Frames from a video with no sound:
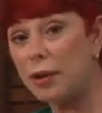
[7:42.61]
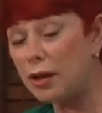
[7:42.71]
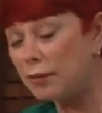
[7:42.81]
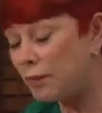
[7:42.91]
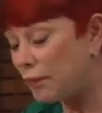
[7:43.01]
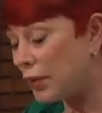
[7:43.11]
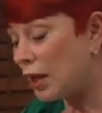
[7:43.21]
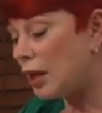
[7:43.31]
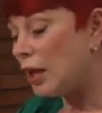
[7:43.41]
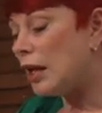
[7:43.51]
in,
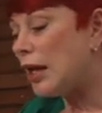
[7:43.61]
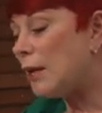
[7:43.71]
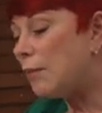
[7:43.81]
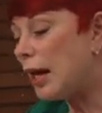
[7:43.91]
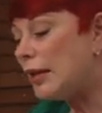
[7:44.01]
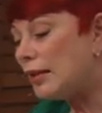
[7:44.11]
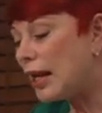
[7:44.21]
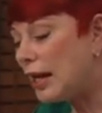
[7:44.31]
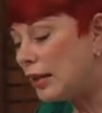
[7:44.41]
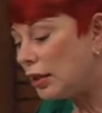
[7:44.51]
it might
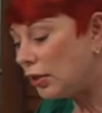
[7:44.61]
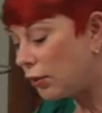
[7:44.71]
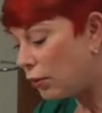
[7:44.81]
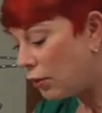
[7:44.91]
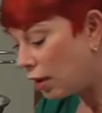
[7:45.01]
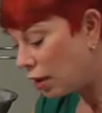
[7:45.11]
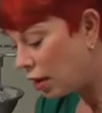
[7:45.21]
take you